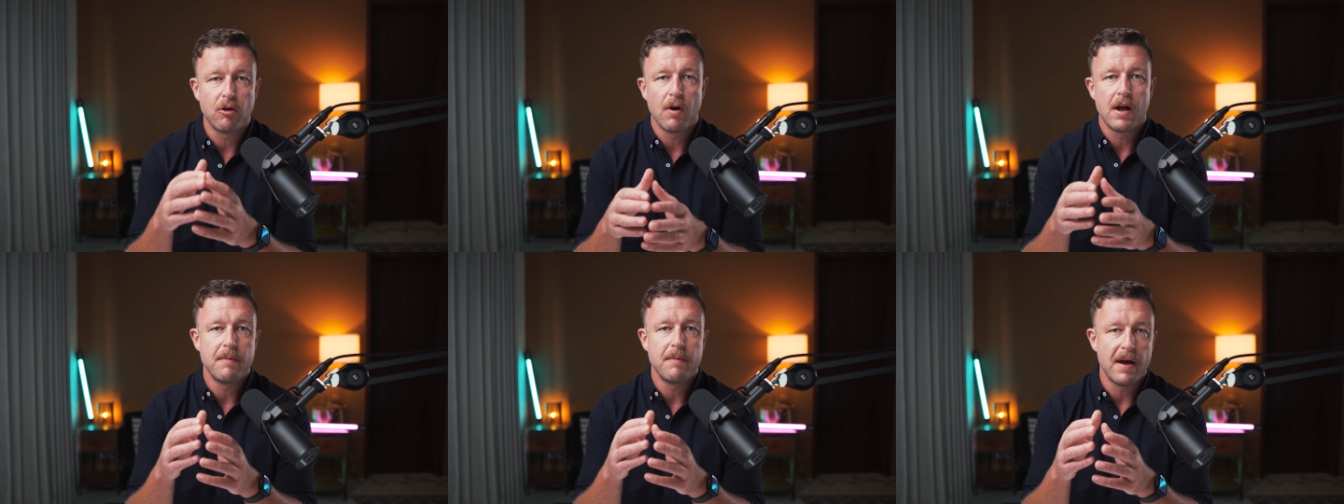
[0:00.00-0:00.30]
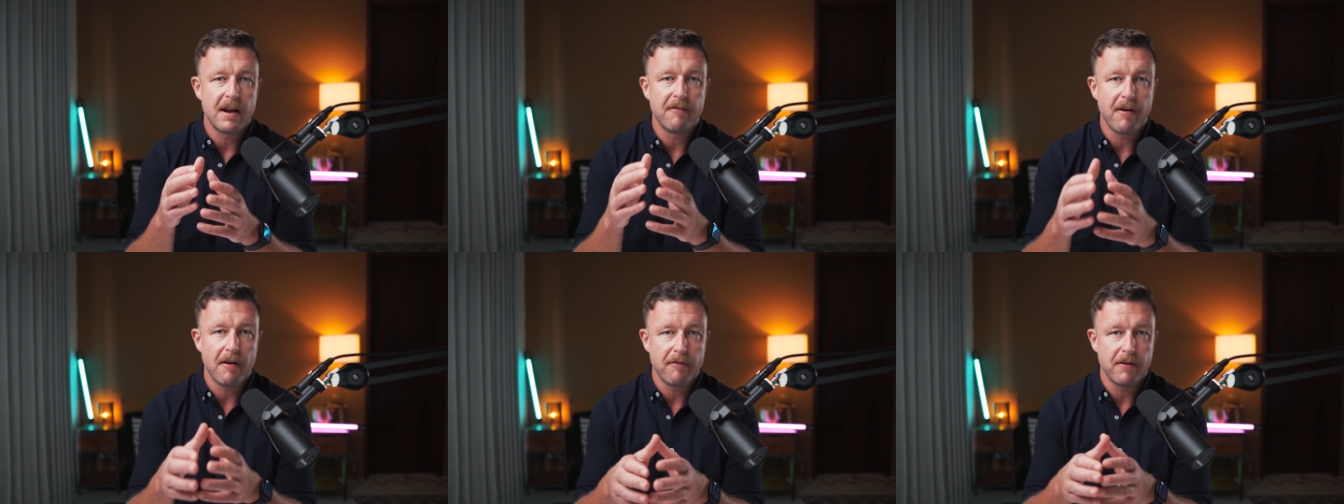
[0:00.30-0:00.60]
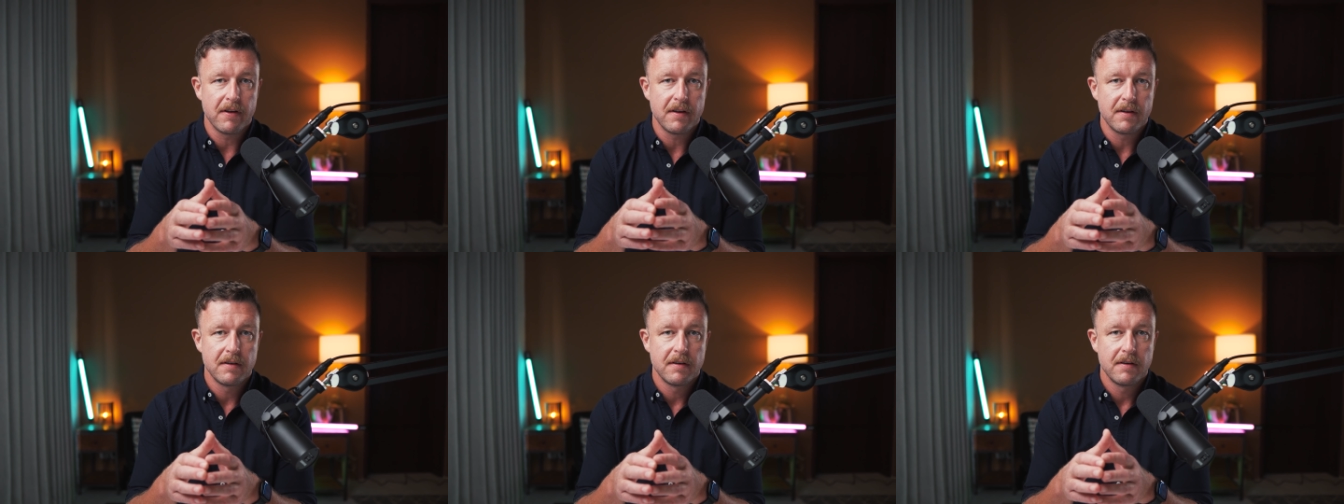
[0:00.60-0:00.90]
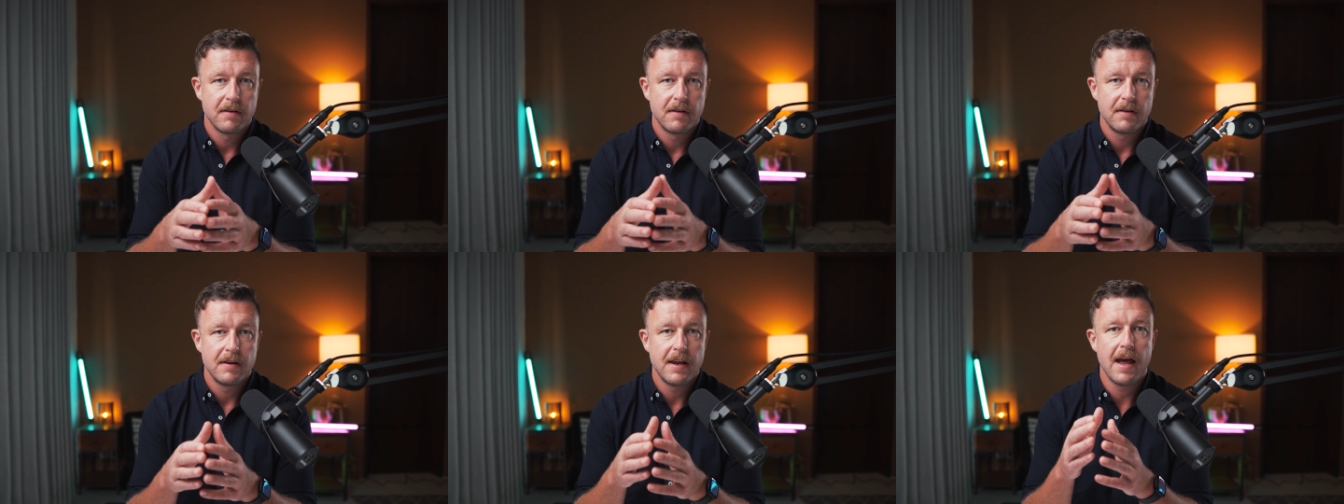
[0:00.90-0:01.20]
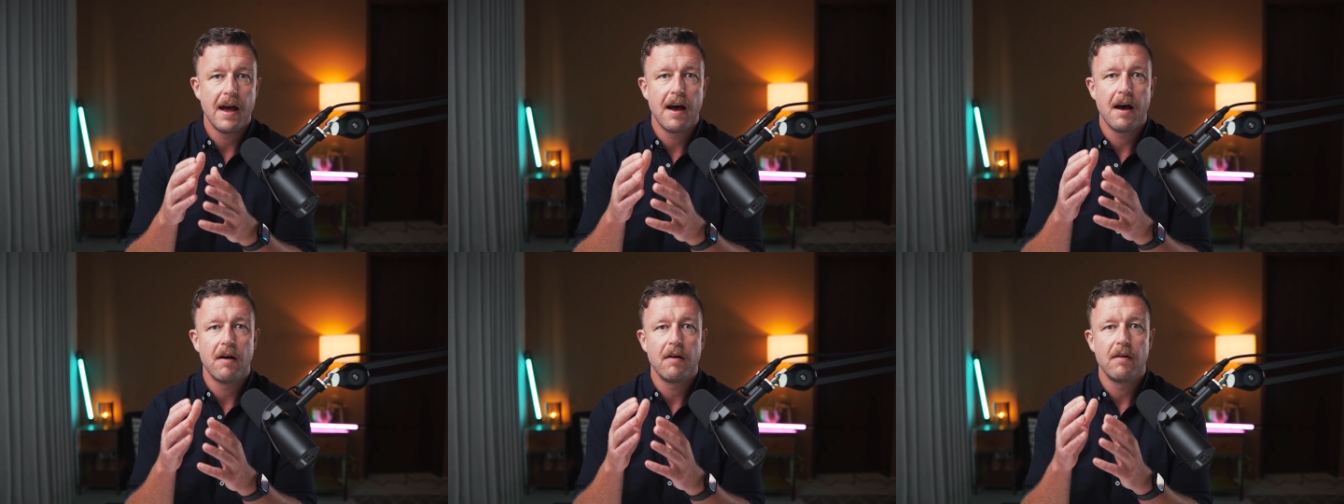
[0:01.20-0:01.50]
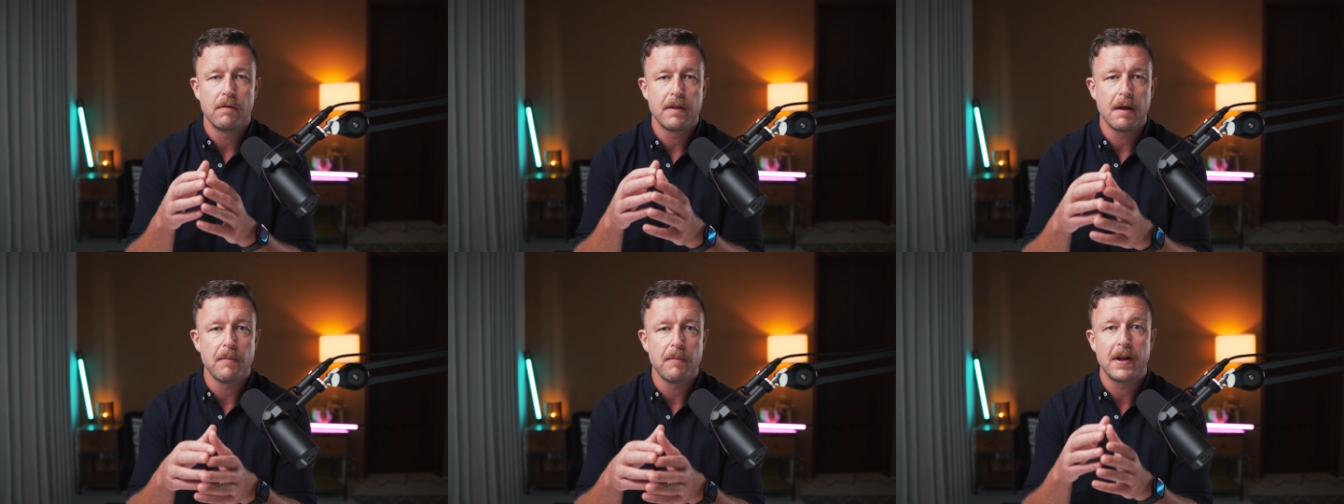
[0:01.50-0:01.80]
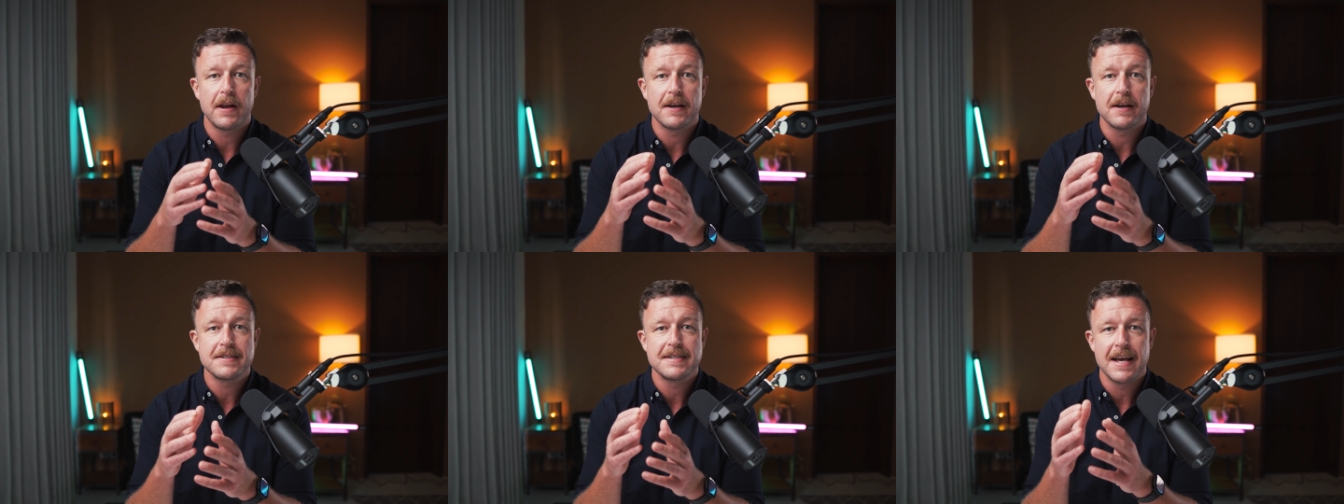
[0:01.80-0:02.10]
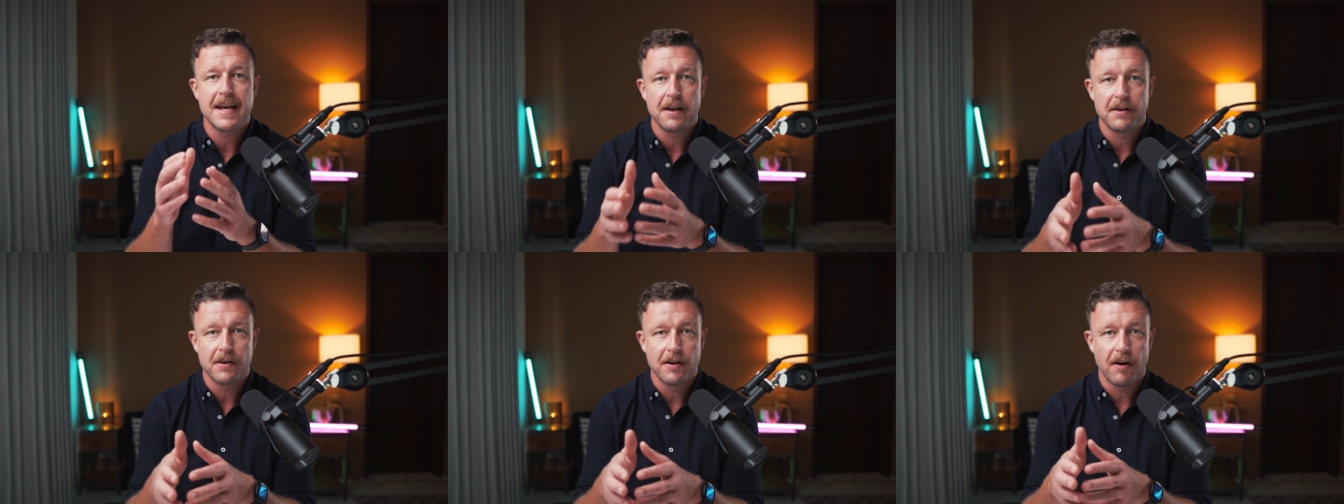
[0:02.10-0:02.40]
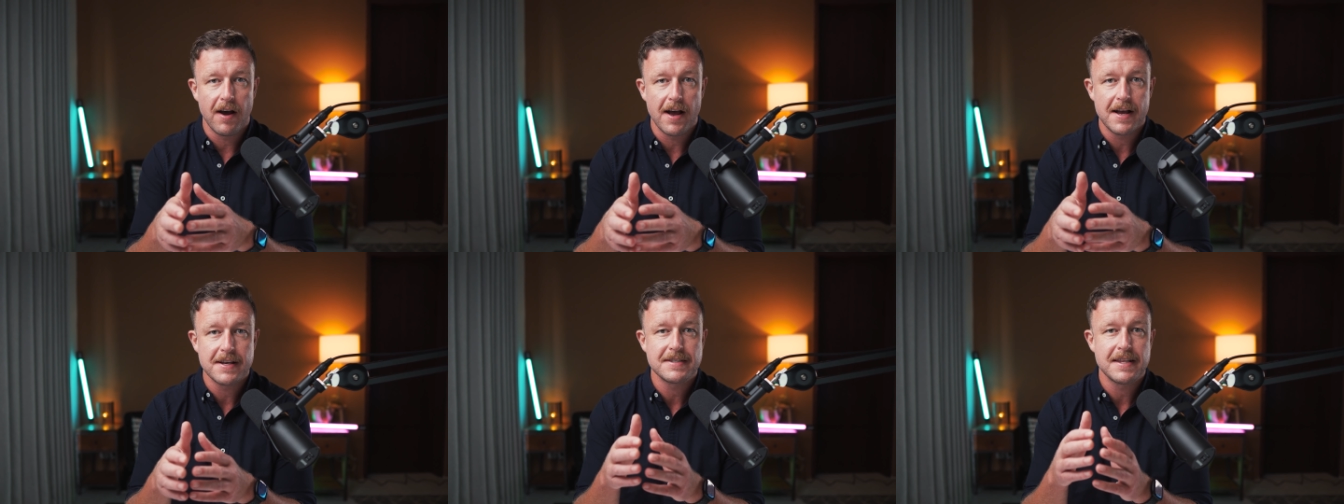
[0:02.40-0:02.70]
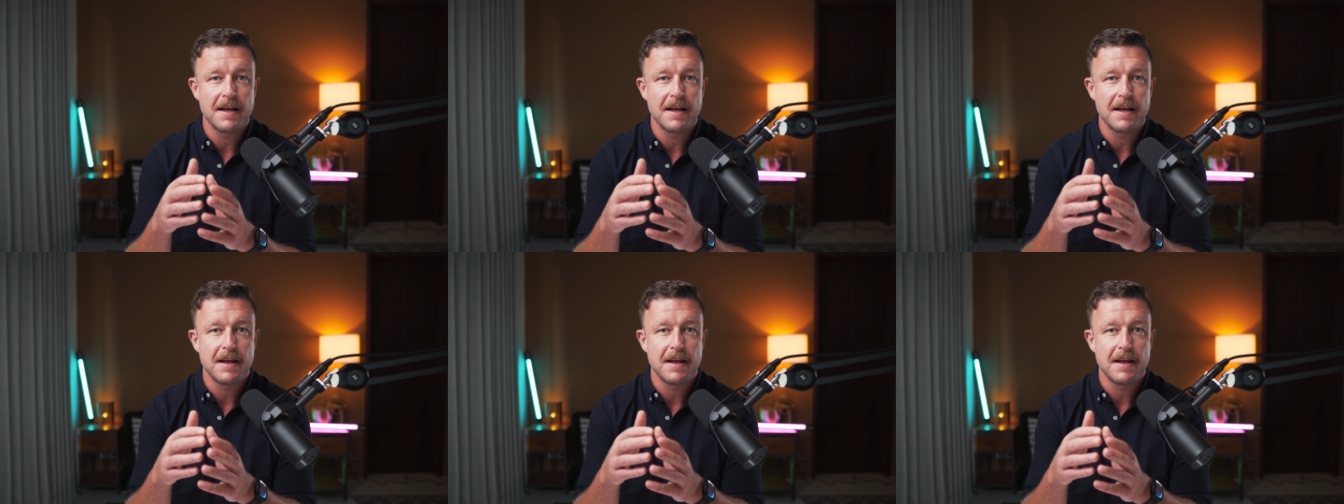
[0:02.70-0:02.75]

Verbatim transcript: great amount of effort. Now, that might not sound nice,